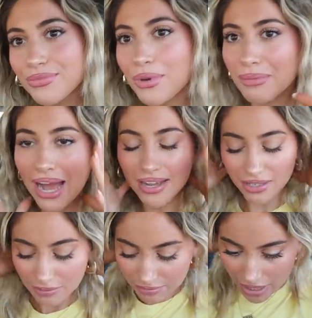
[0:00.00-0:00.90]
We're back.
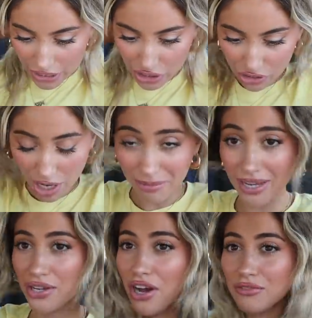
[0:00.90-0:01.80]
I just dropped
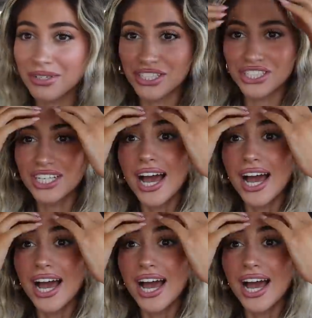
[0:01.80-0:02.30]
Becca off because she